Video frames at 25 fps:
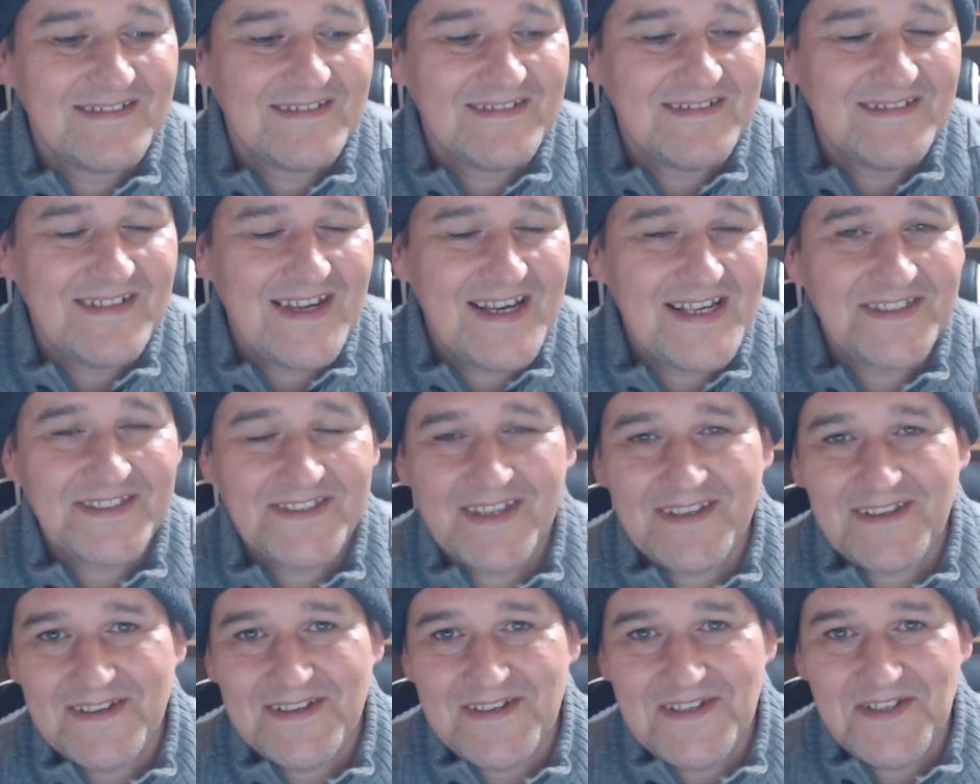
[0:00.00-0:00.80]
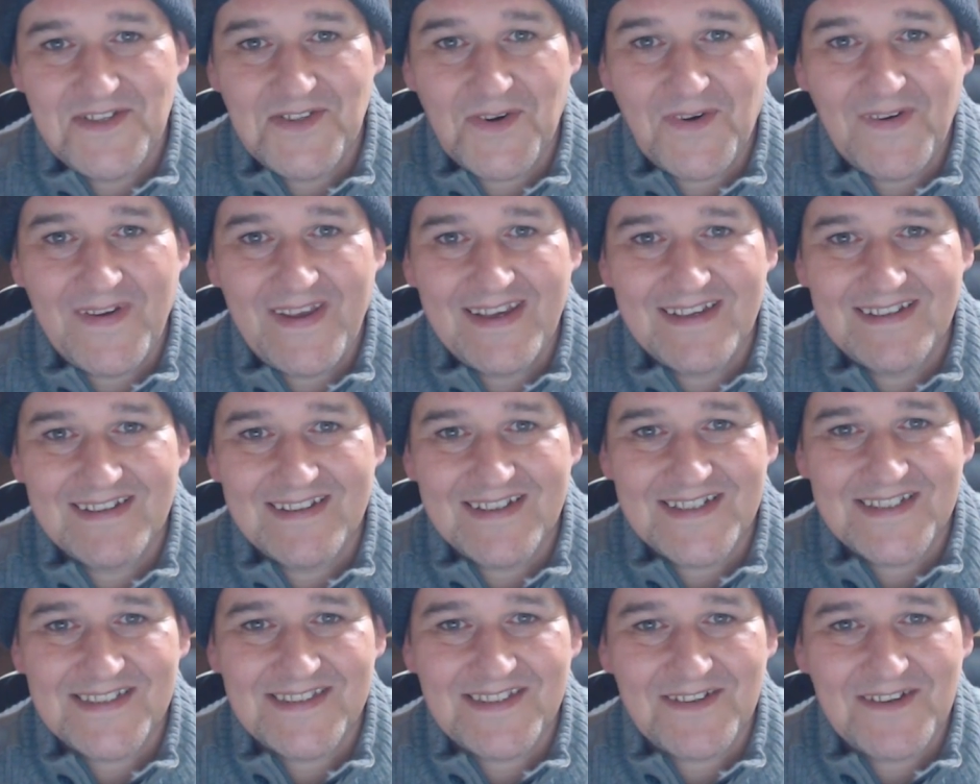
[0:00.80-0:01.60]
I still enjoy it.
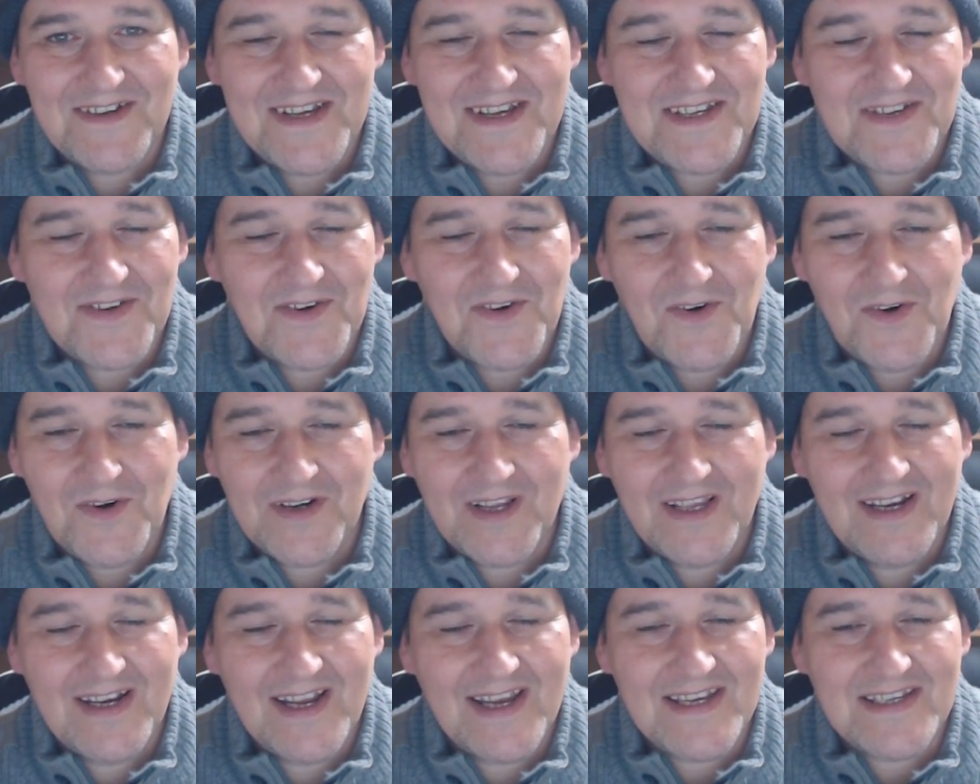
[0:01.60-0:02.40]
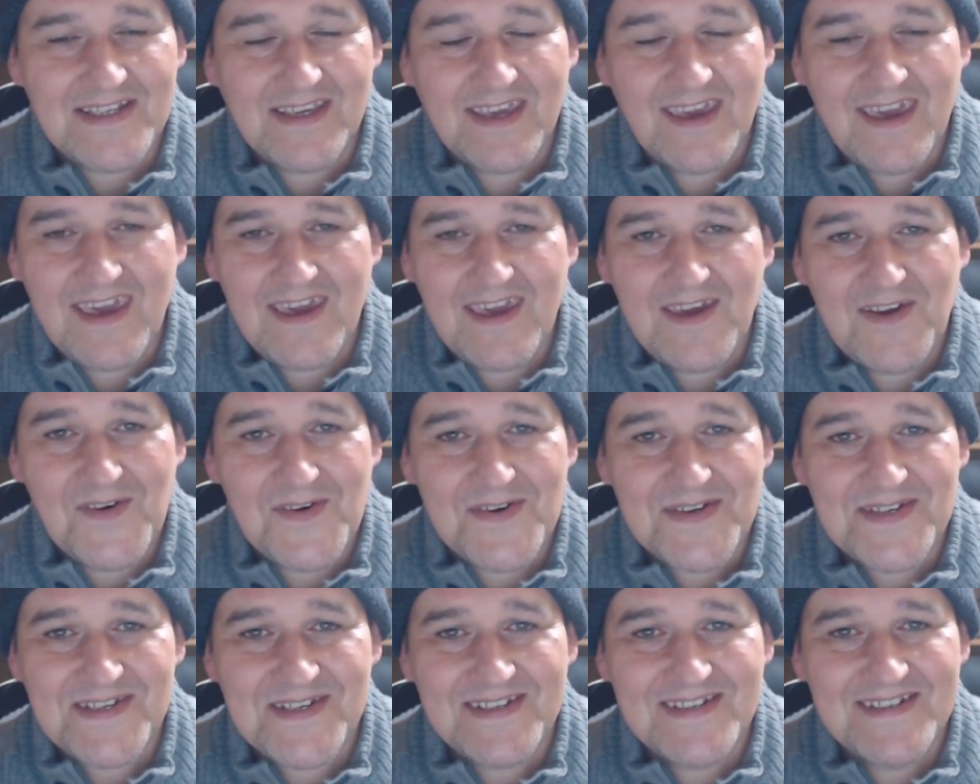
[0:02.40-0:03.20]
It's organized
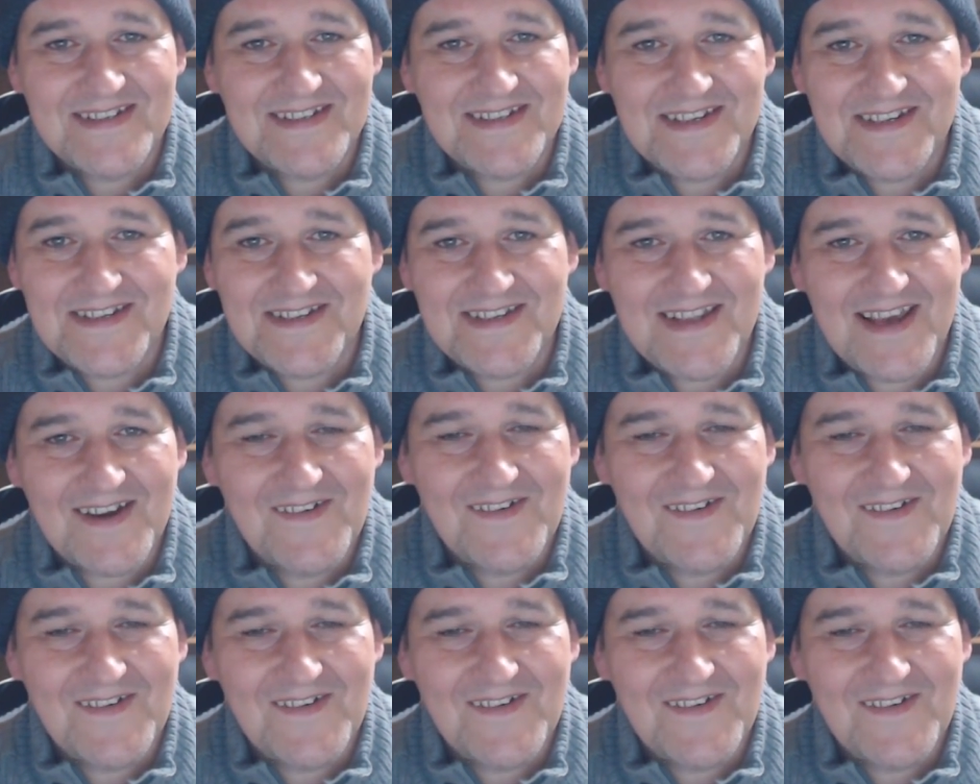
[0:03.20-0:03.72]
chaos. It's just